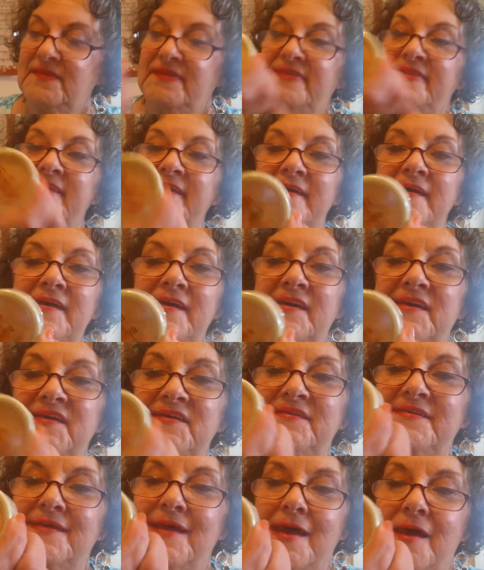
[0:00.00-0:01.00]

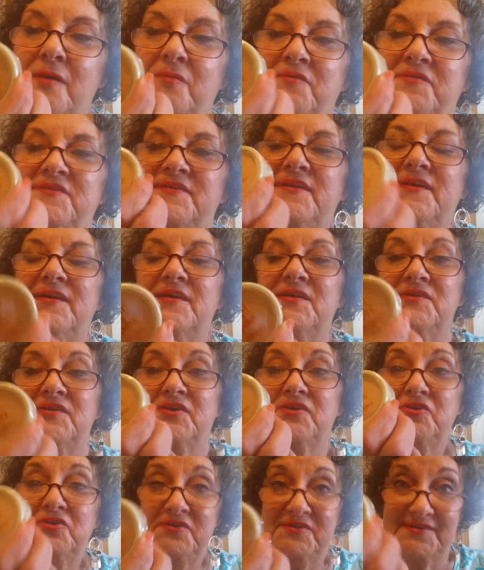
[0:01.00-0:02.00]
this, I would say, is a
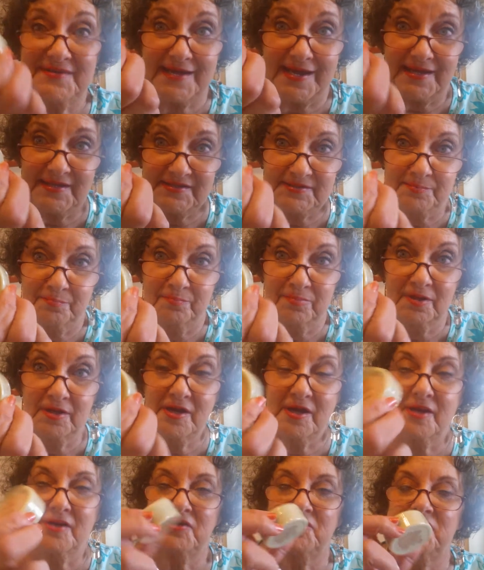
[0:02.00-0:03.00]
good size
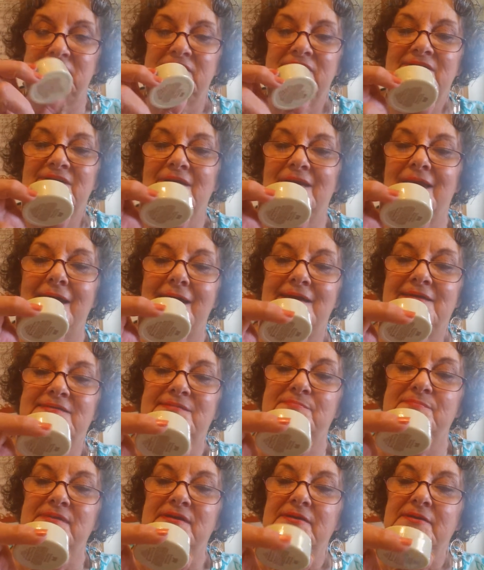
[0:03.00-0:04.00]
blush. This will
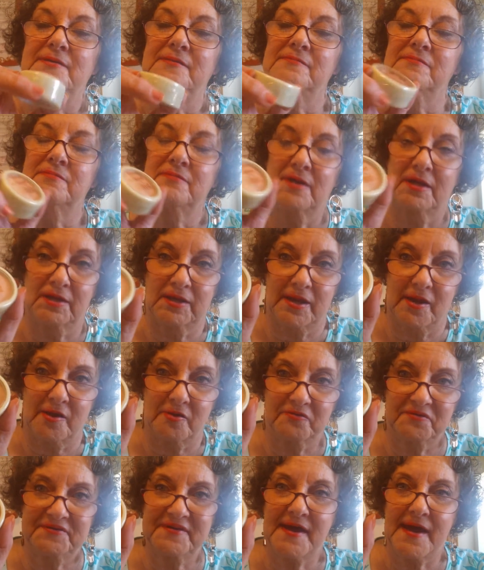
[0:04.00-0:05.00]
last me a
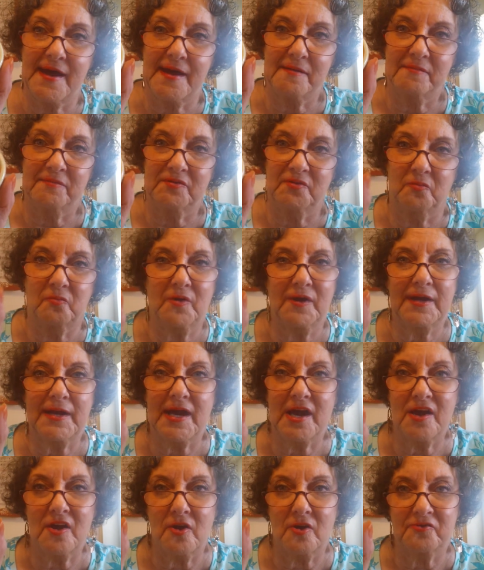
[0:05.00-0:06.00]
long time the way
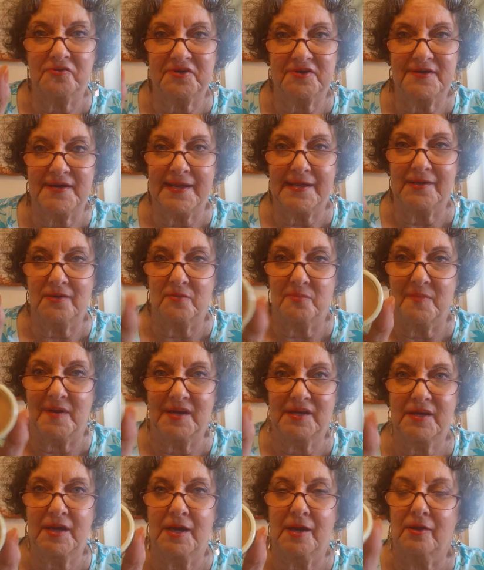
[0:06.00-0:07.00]
I alternate on
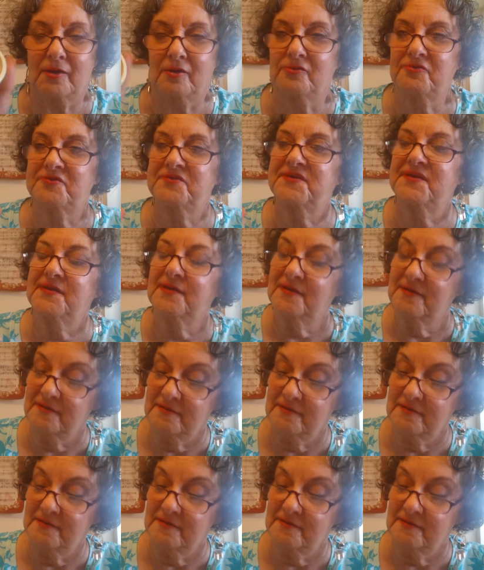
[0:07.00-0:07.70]
my colors.